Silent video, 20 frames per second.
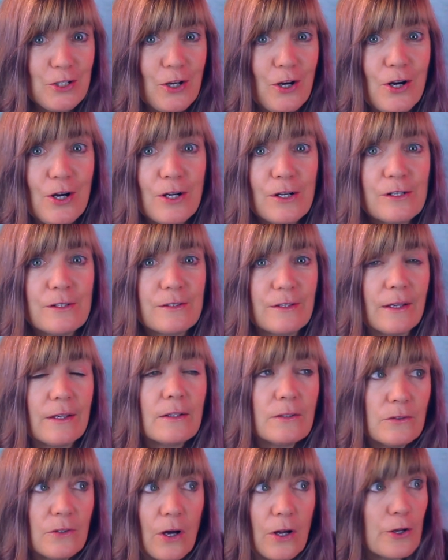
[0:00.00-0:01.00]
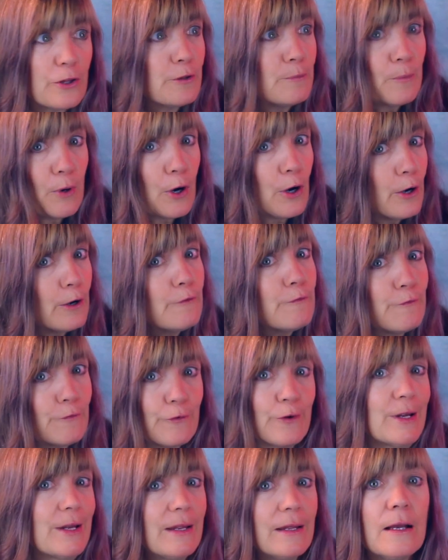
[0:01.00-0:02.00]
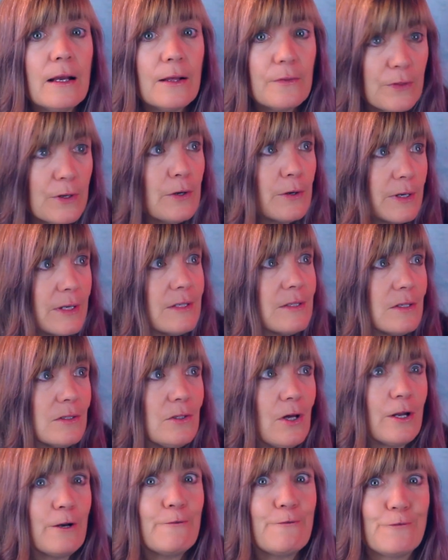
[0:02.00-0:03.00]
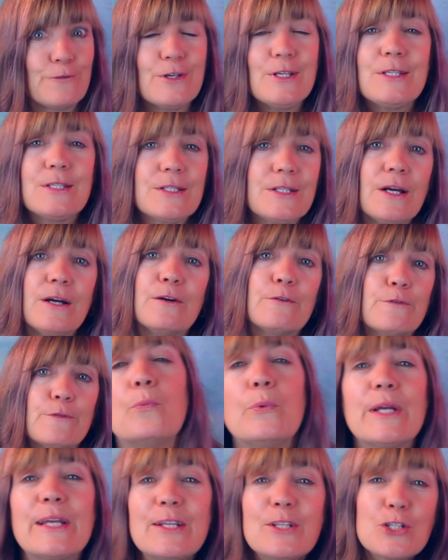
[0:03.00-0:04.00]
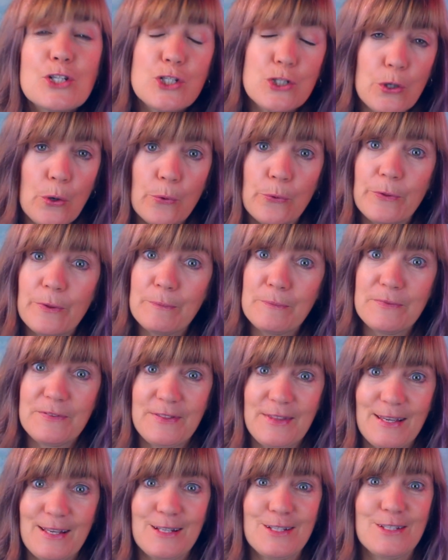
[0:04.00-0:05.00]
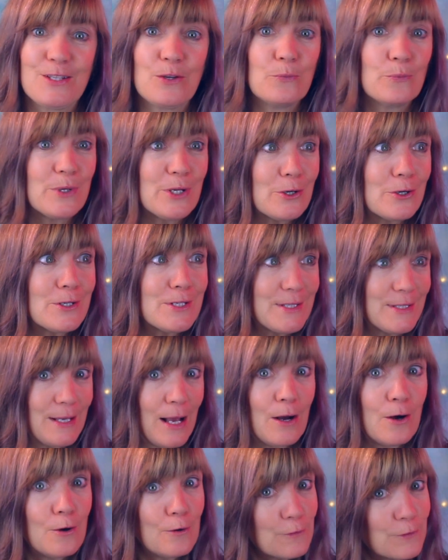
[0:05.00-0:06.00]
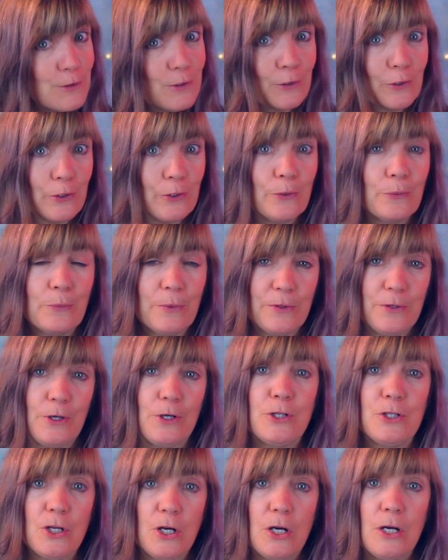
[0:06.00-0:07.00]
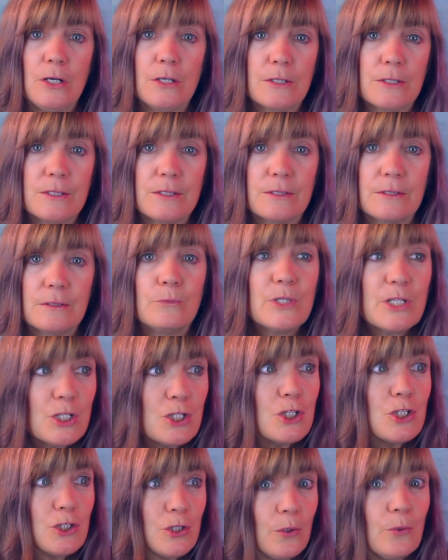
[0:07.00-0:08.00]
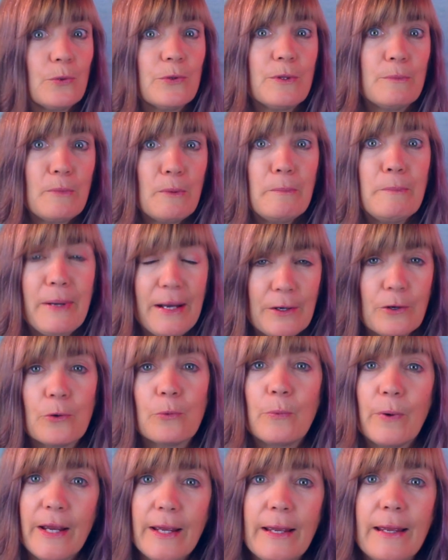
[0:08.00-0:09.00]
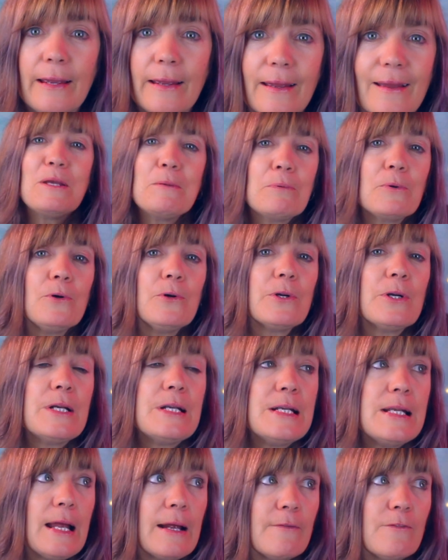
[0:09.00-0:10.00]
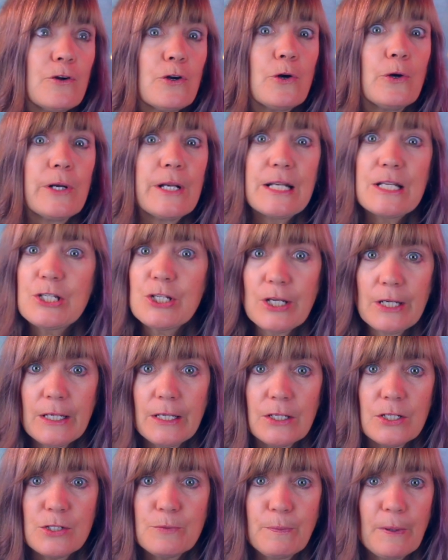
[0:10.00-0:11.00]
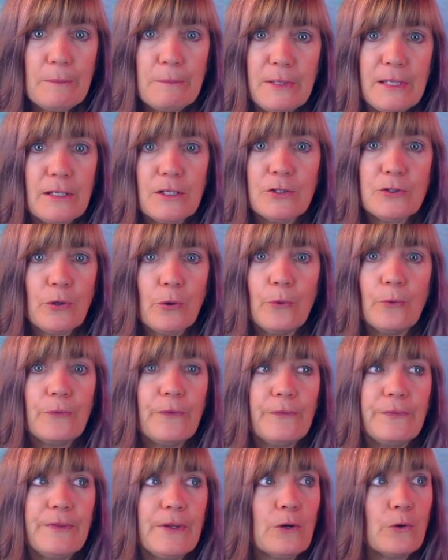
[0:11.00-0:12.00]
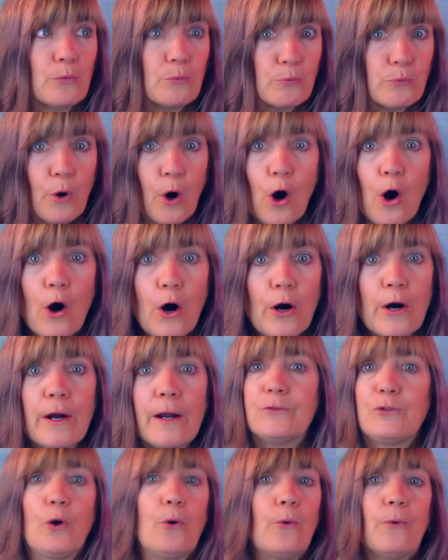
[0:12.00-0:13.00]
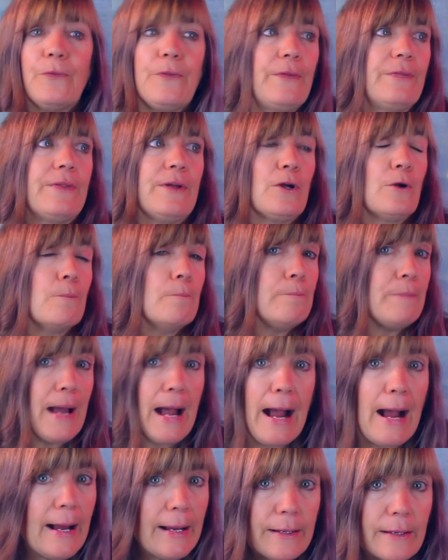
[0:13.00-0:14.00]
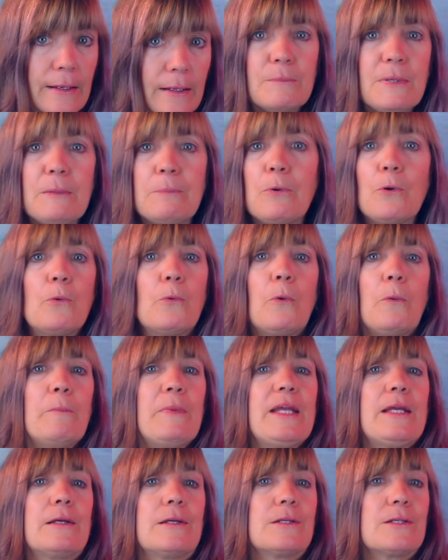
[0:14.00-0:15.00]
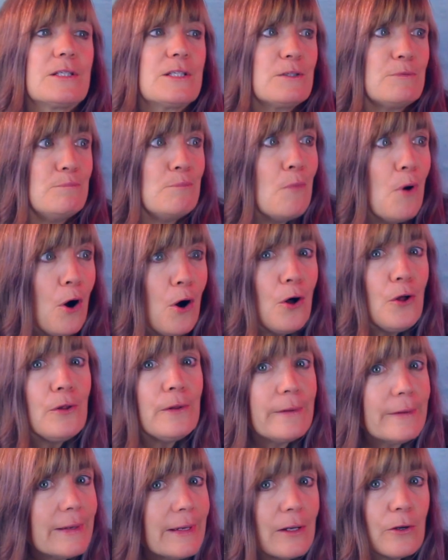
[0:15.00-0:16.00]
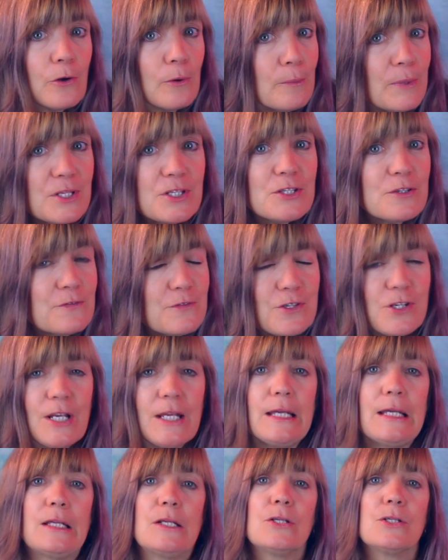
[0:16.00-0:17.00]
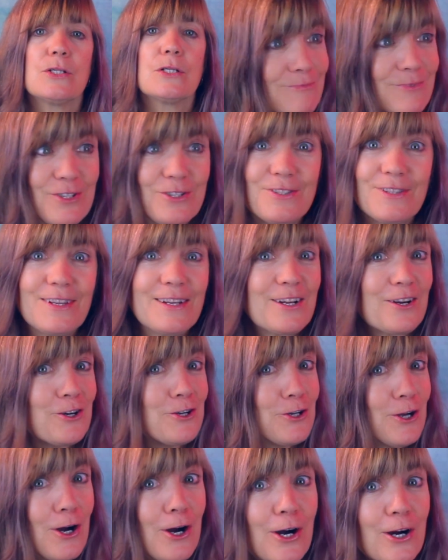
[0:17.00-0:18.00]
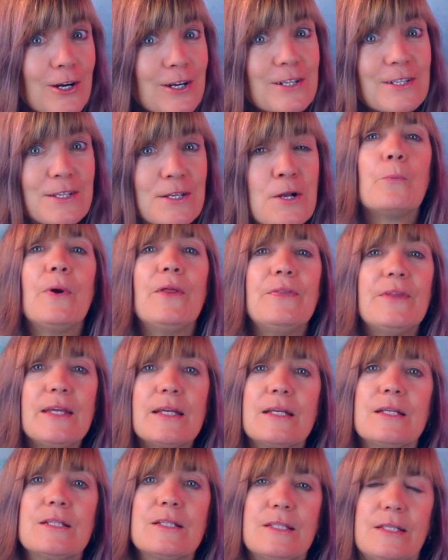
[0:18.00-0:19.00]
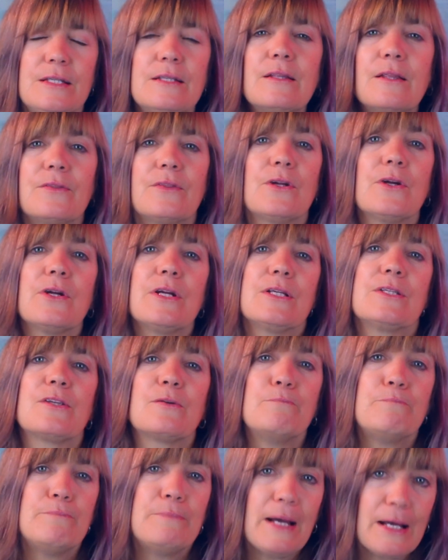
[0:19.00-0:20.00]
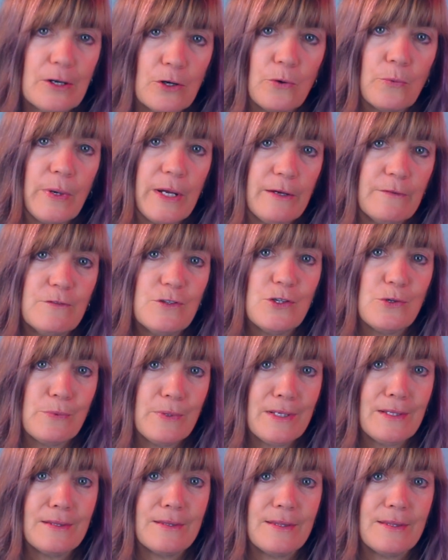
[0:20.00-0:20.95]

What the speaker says: dogs, and a lot of them are free. There is a lot of free stuff. We can show them things that we ourselves learn with our dogs. We can show them a better way. People are never going to change by being told that they're wrong, told that they're bad. People will make small increments of change, just like our dogs, when they can see that there is a better way of doing